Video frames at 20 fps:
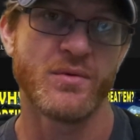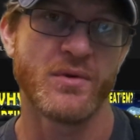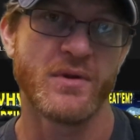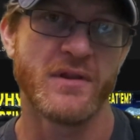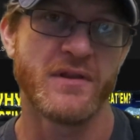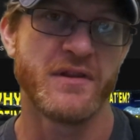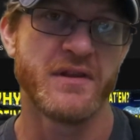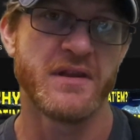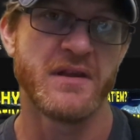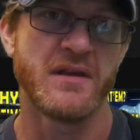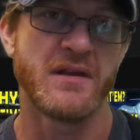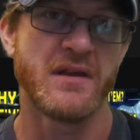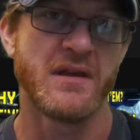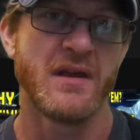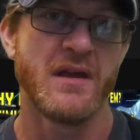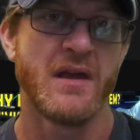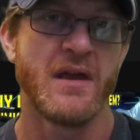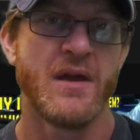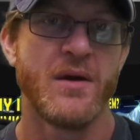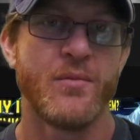the
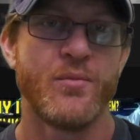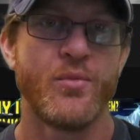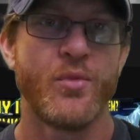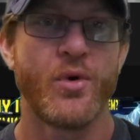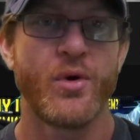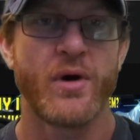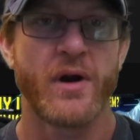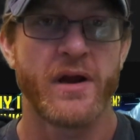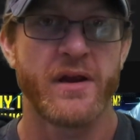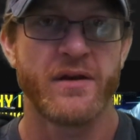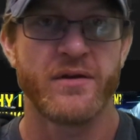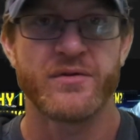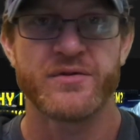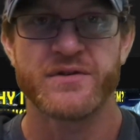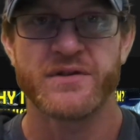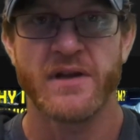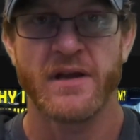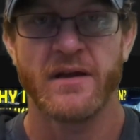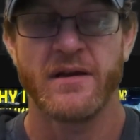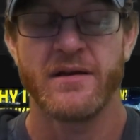more I
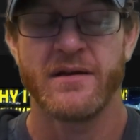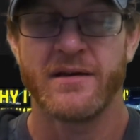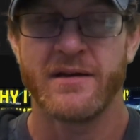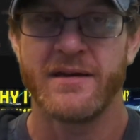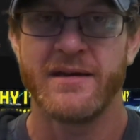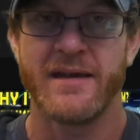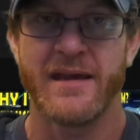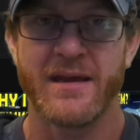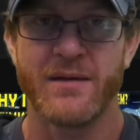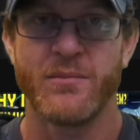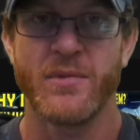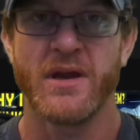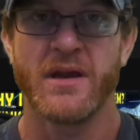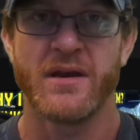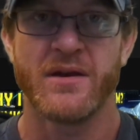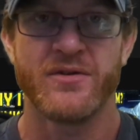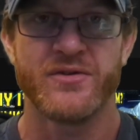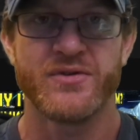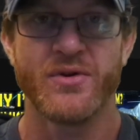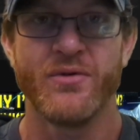understand gaming
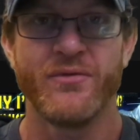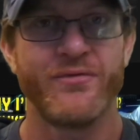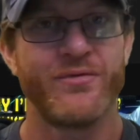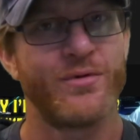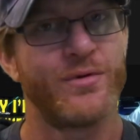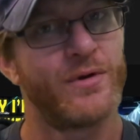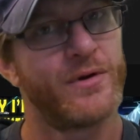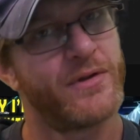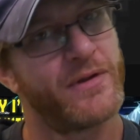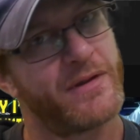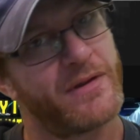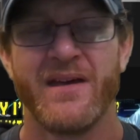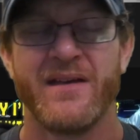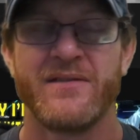and so forth,